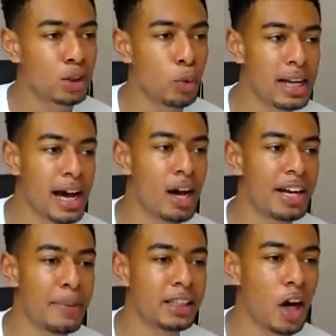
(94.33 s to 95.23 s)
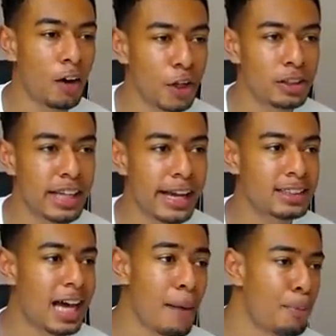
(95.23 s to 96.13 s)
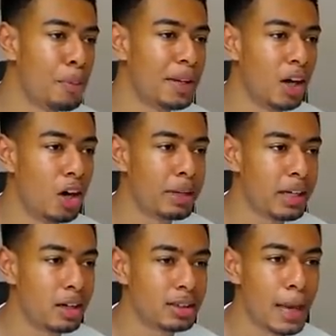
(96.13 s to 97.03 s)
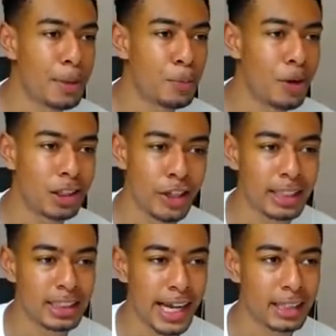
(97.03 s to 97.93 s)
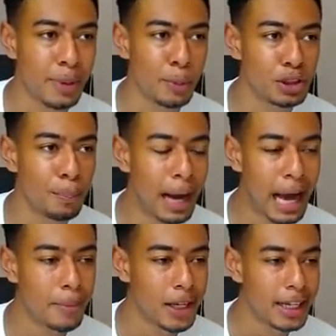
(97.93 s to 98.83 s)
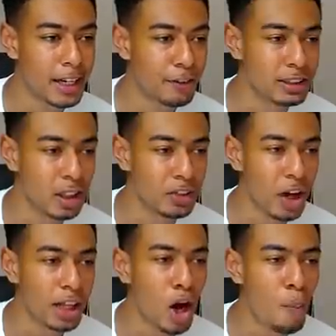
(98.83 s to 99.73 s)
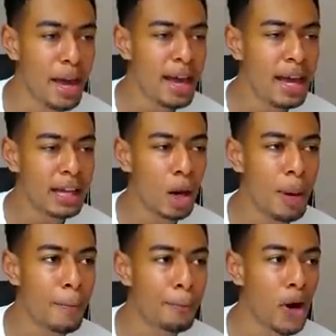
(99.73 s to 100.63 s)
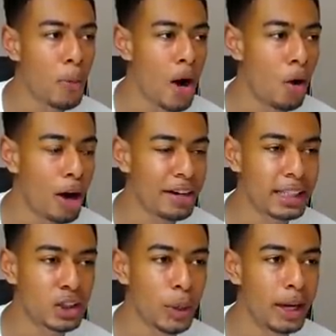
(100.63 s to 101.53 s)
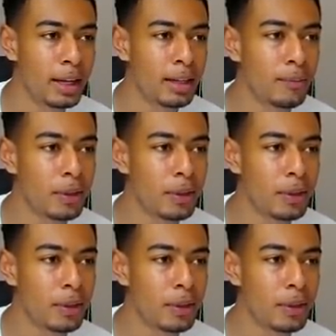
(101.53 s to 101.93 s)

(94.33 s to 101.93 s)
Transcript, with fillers: They tweeted out an image of those skins to hype them up a little bit, you know, to get people in. Interesting, get people to buy them, all that different stuff, you know, a little bit a little bit of promo on their Twitter.